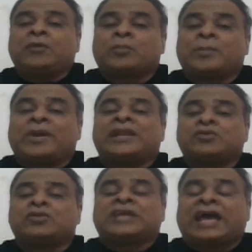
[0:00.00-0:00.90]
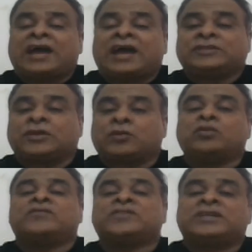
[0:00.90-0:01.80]
or may not have, the
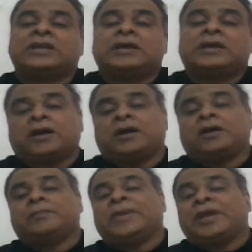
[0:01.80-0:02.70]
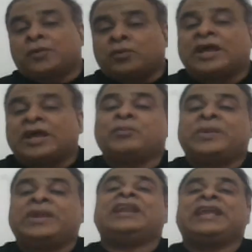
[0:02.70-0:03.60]
root word may not have
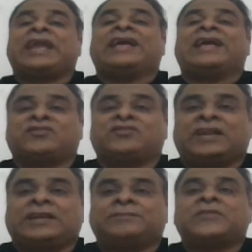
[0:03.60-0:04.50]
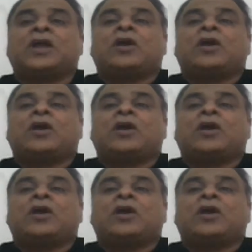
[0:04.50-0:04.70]
meaning as well.